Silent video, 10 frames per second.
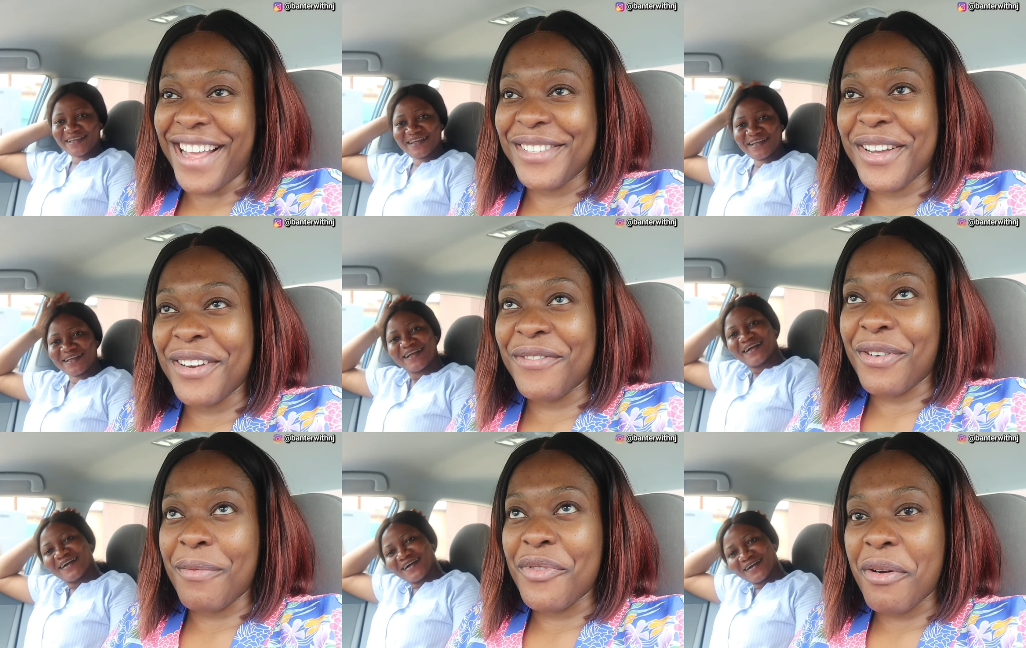Speaker 1: are done
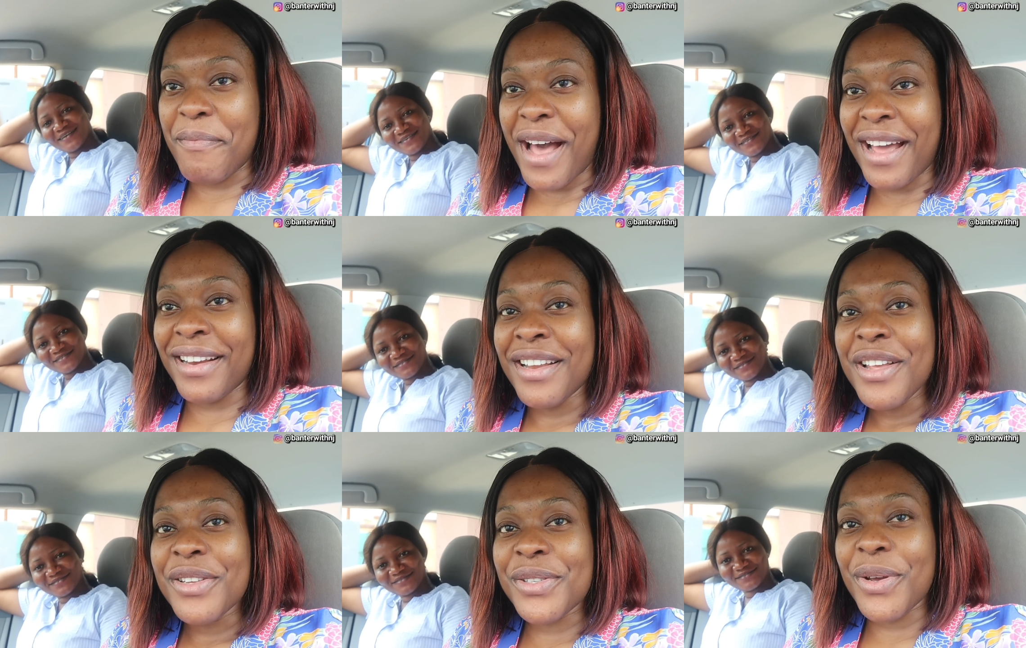from Roban.
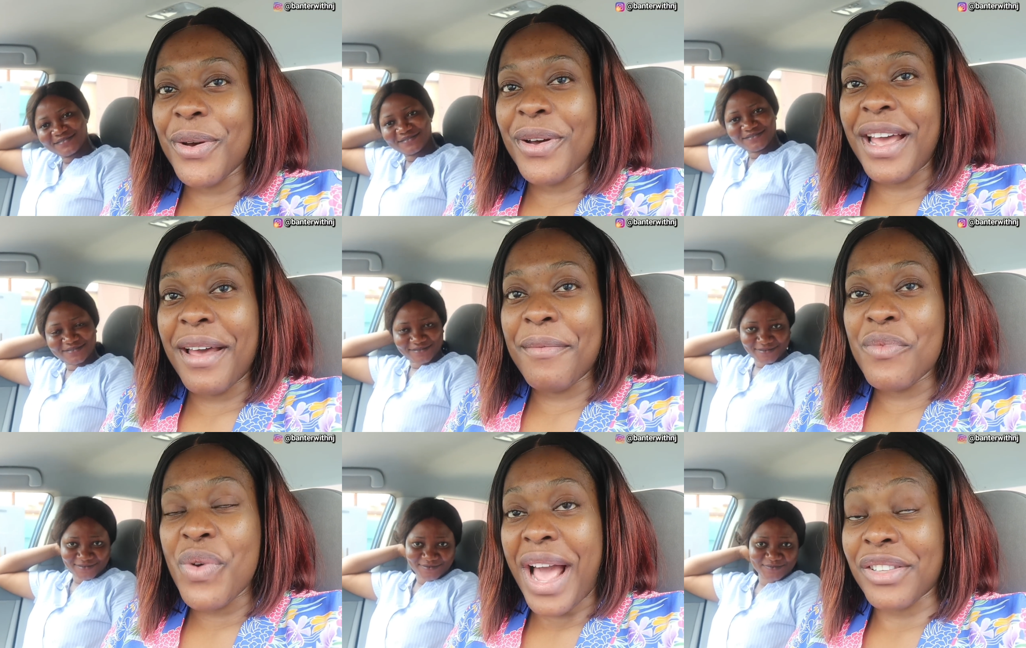So
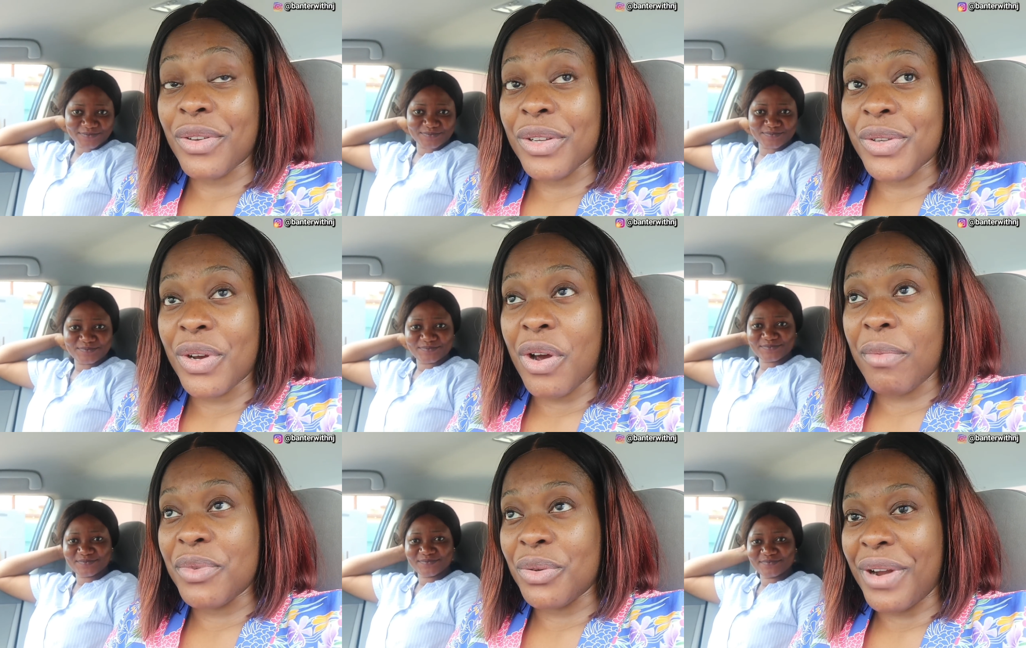um, we had to also
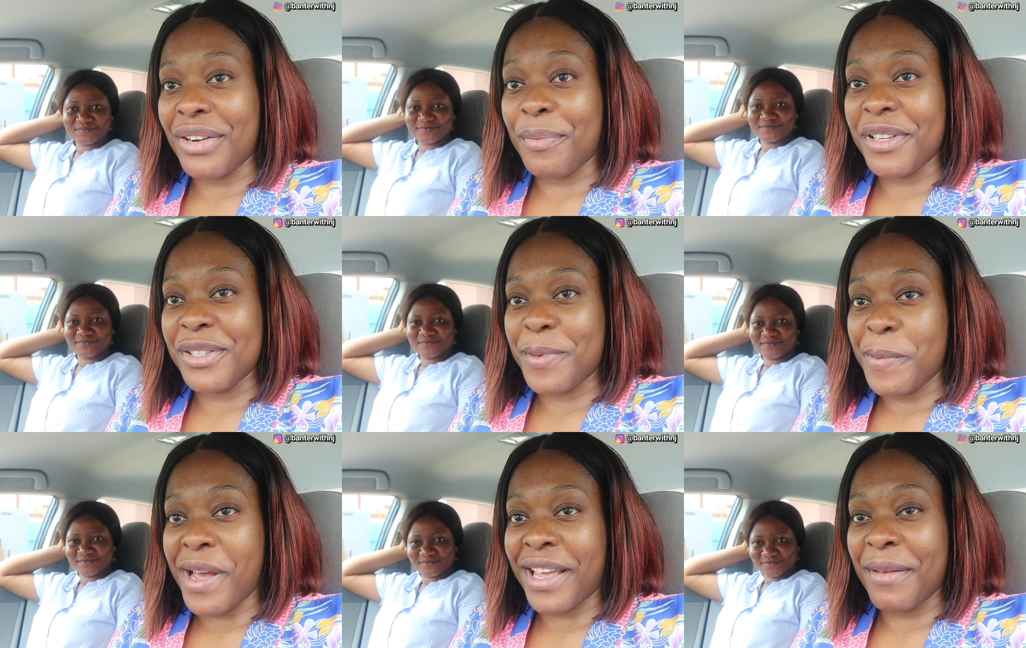come to Radopin
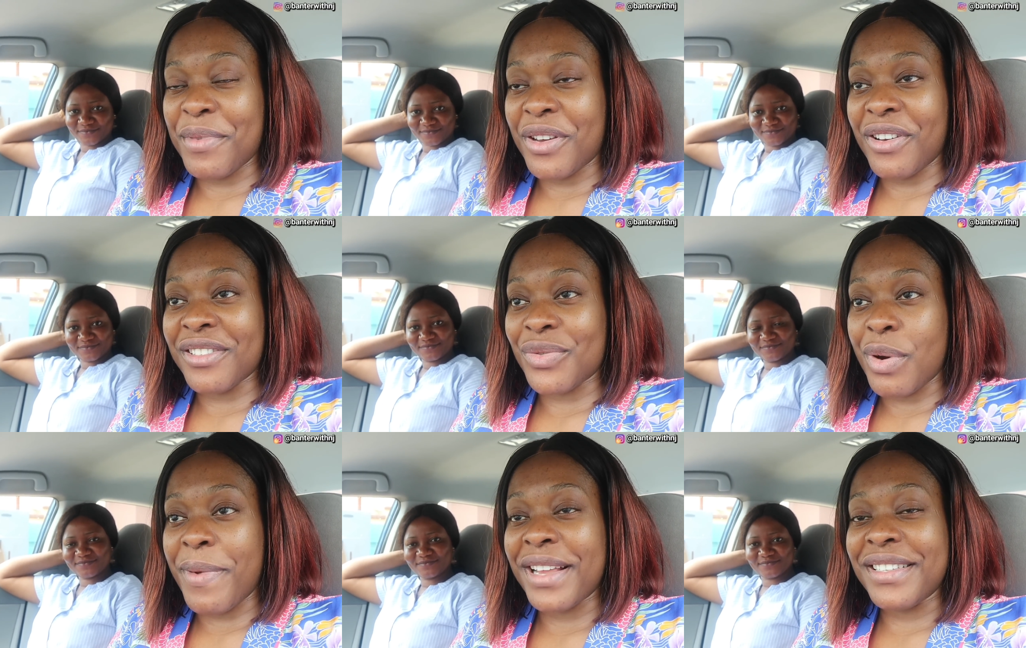supermarket because
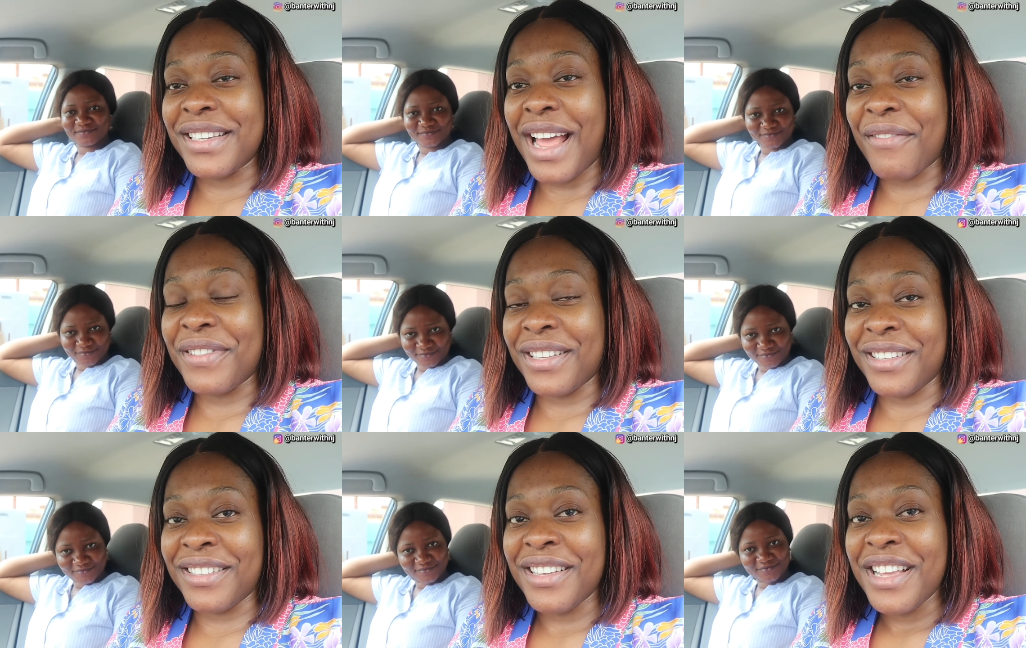Roban didn't have
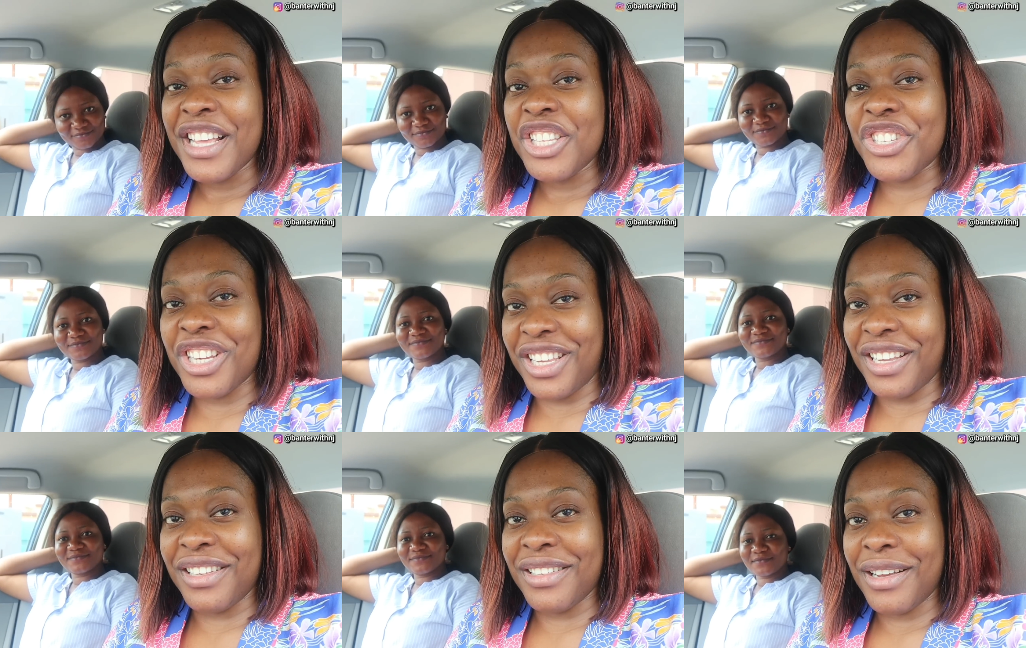the
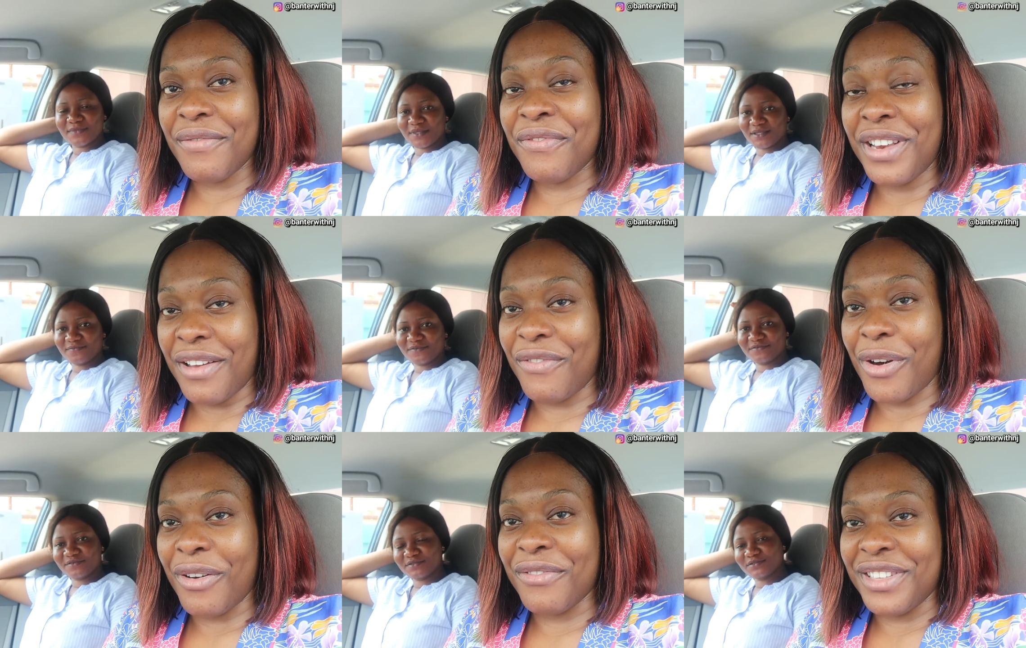chicken
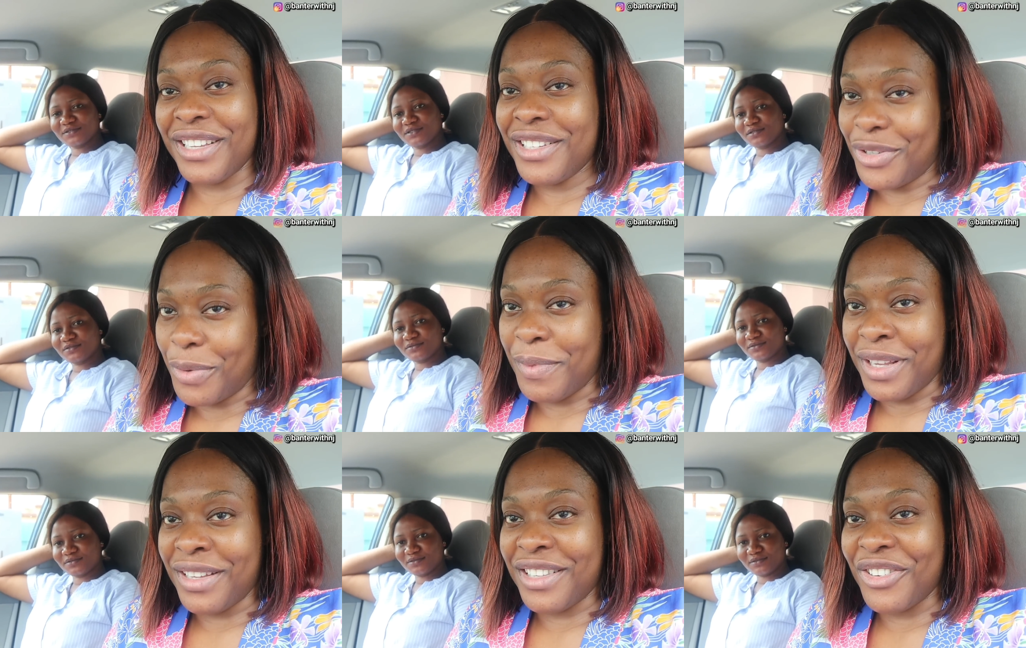flavor of the
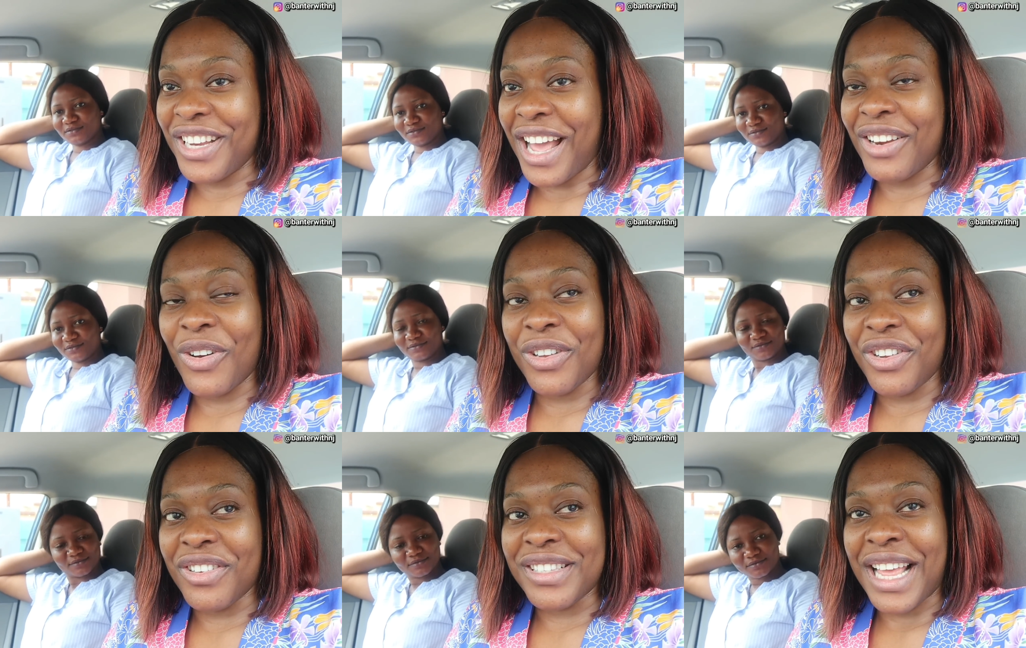Indomie. They only had
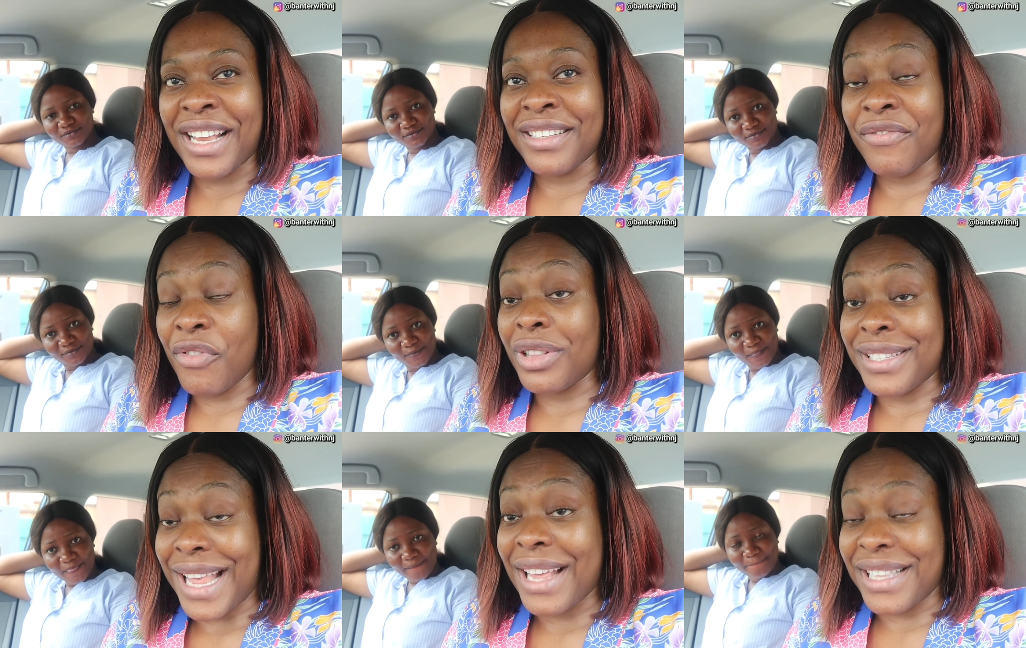onions and for
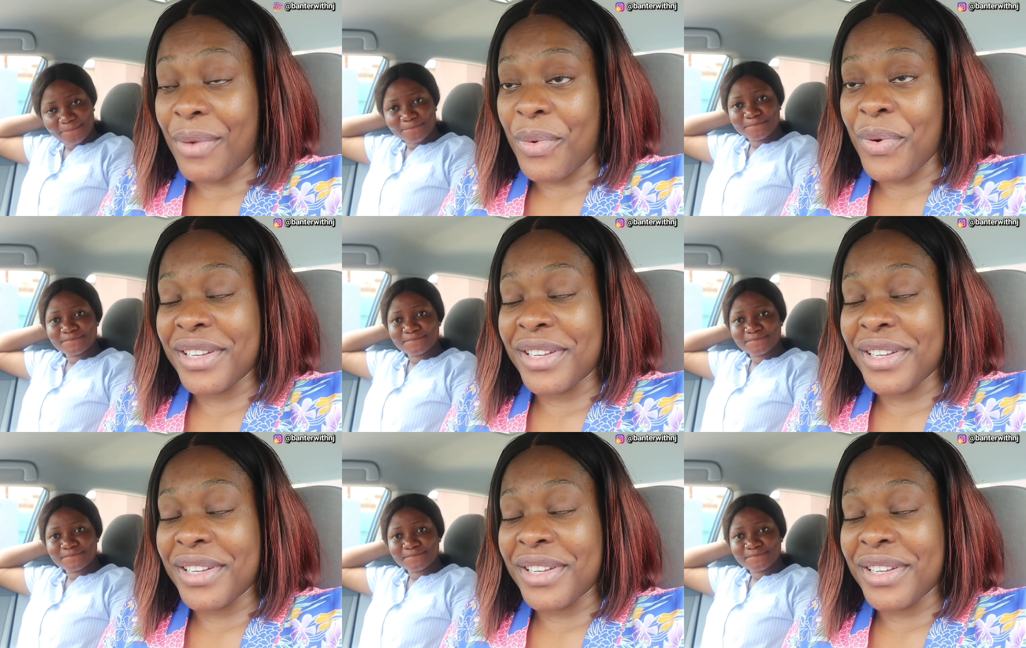the size that we